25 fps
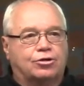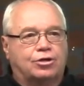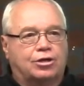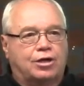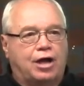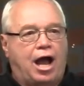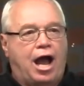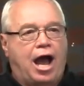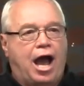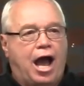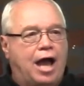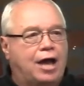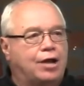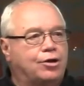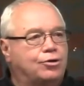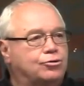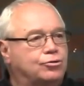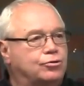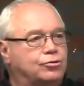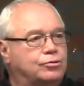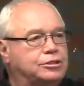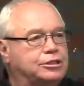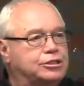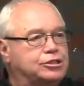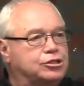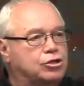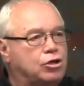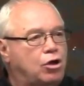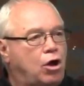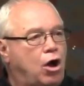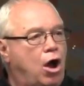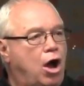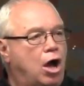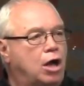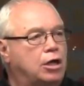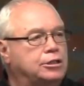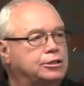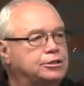God who has
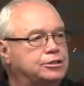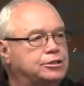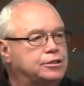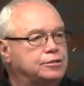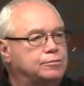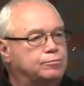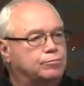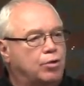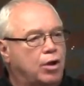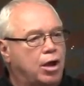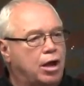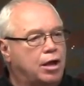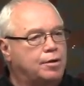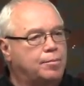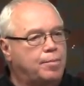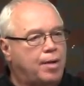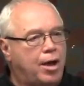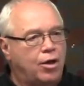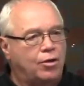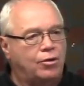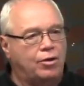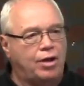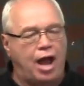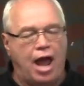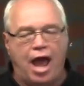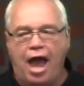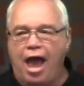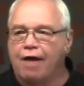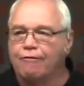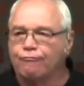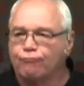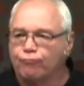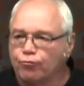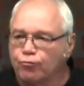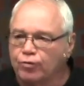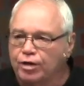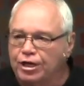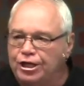caused and brought about
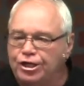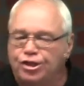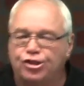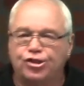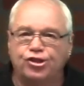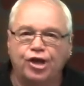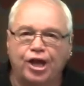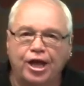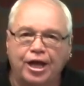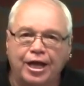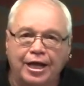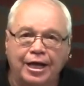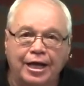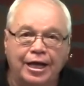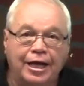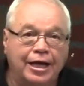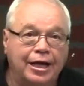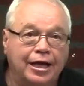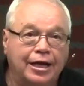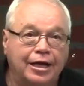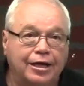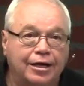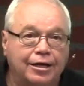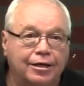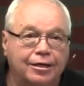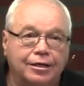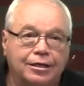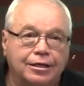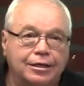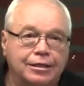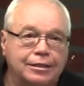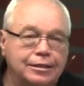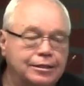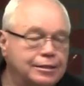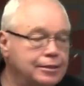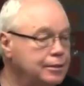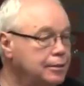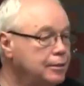everything.
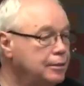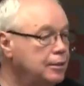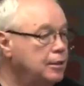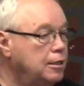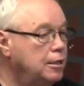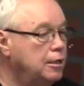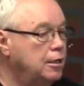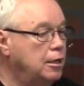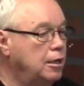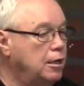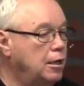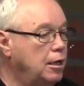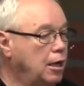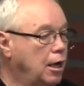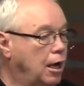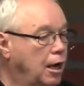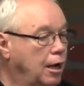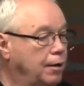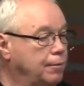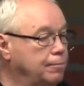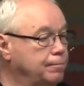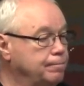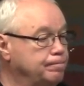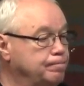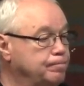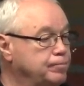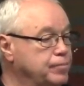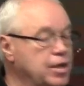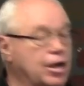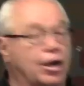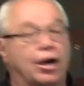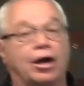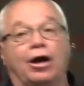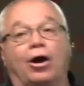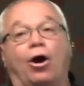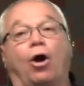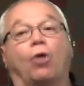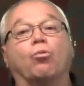
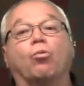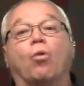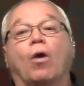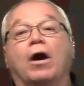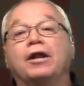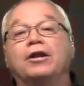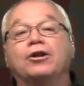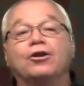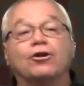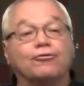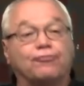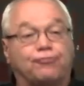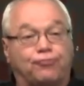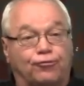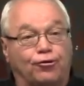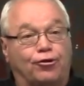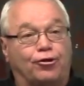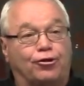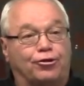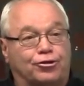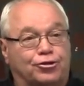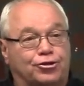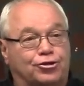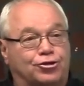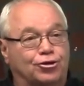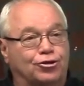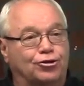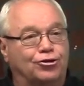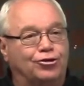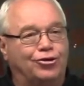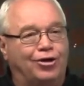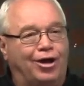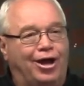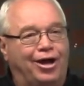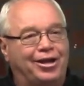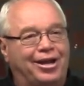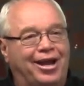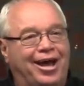A wonderful,
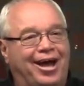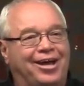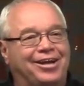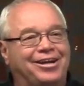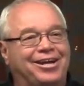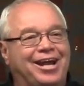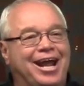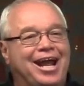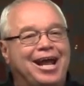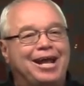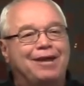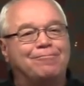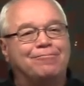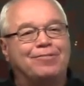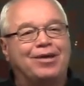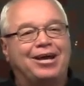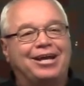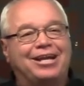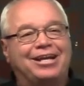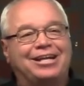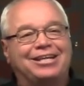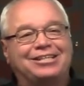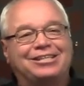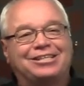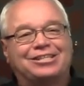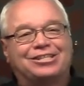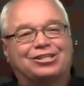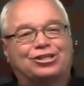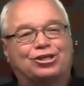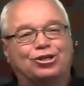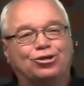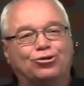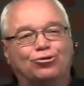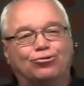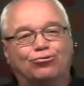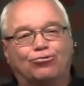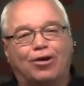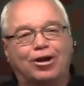a name that is
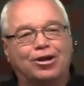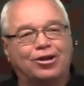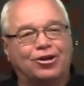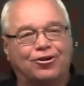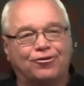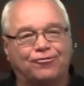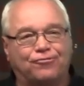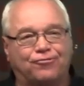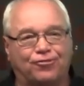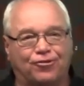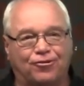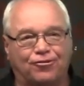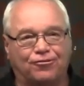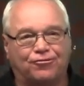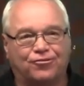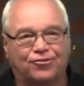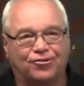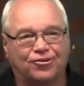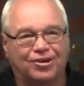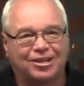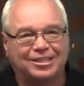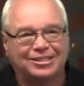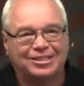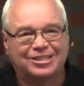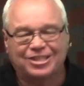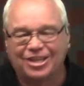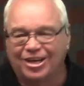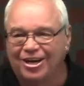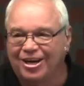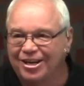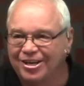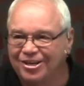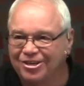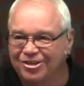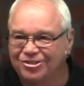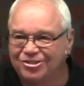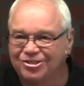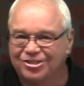too wonderful for us to
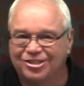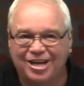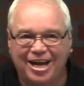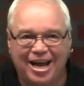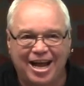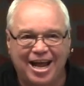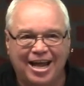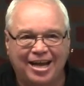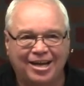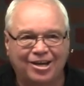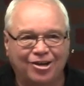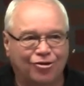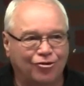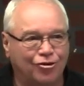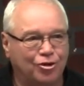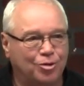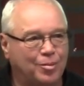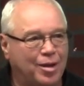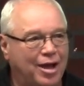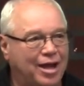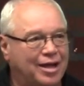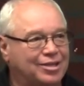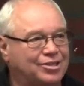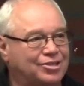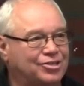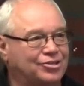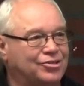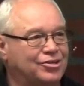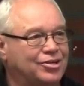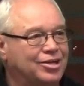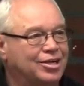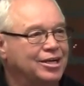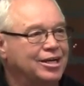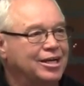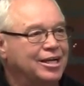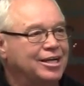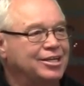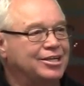understand, going back
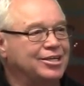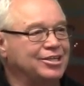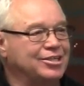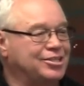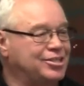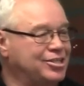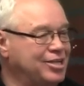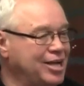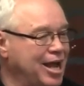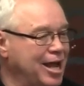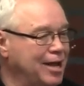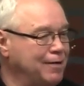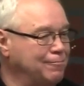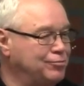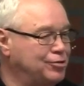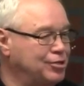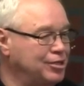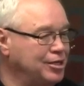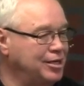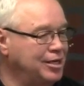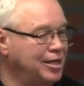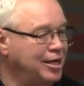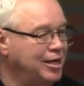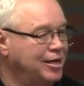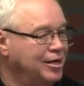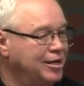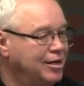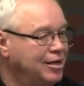to Samson.